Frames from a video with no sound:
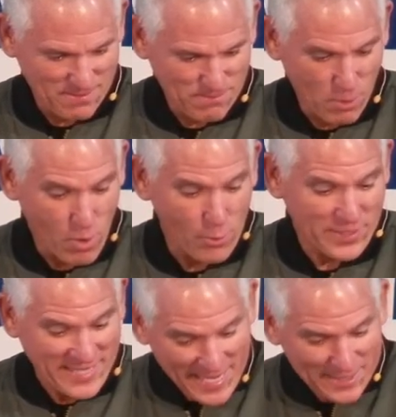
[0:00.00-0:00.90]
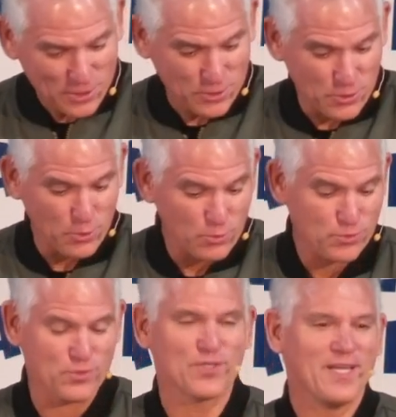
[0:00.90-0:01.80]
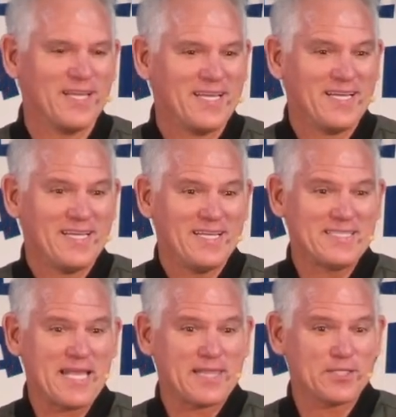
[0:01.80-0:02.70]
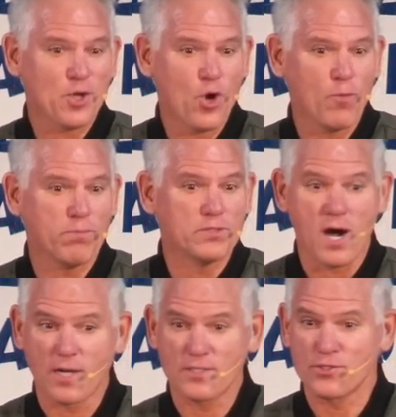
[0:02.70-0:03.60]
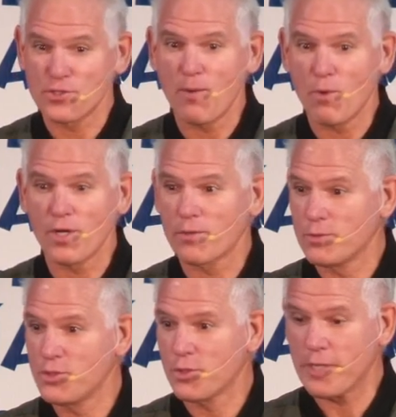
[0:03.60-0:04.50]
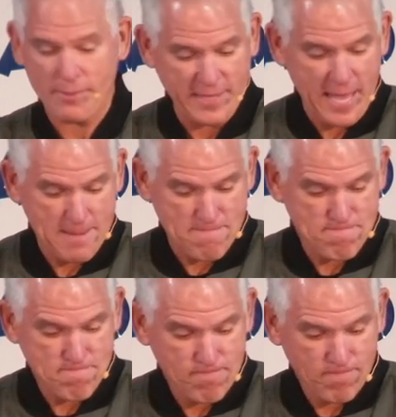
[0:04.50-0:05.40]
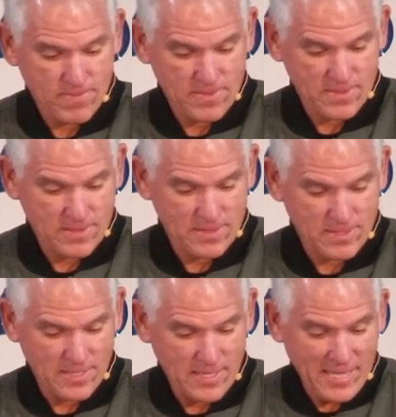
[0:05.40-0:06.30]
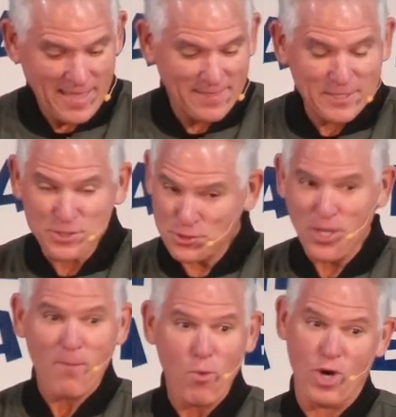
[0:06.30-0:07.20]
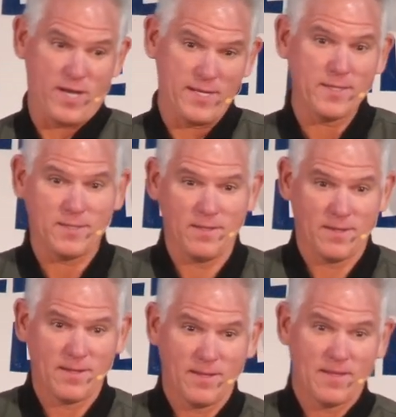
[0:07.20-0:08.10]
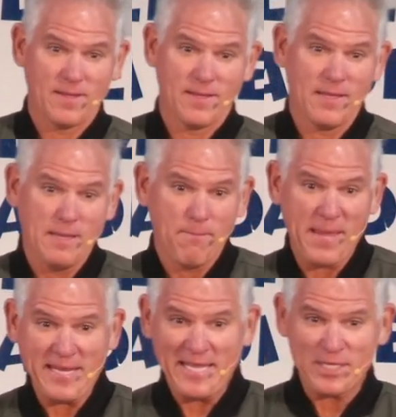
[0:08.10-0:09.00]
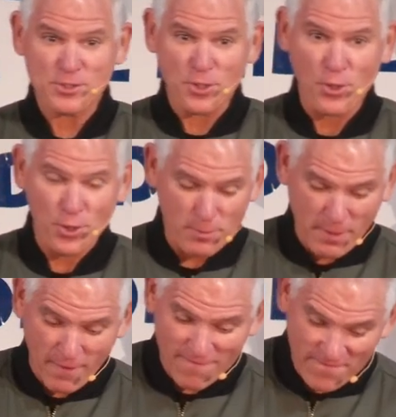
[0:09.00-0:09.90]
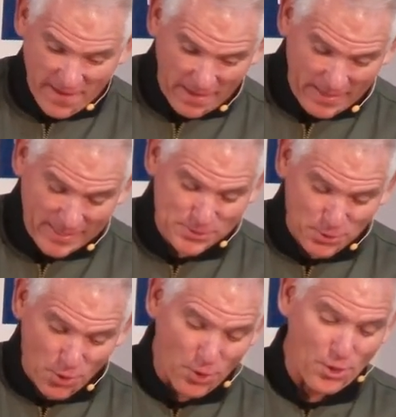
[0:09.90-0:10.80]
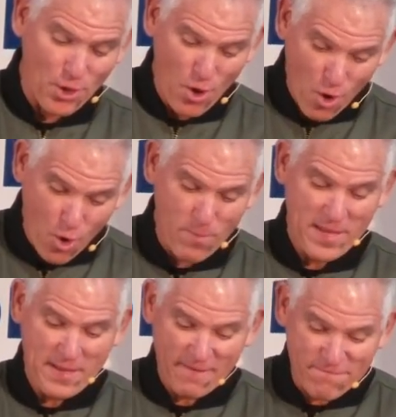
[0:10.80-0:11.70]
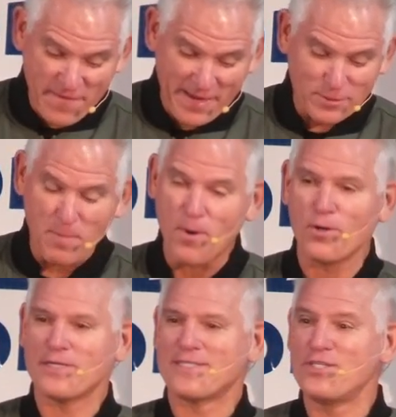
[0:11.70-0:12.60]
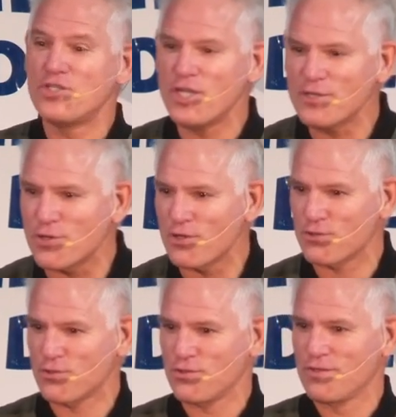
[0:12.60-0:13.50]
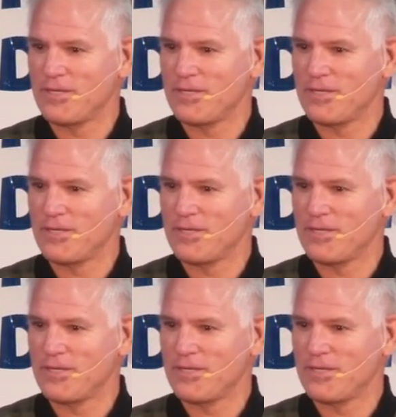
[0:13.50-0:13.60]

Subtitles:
But what we can deduce is that this home belonged to someone. Would you agree with that? And this someone made his or her home available to Jesus.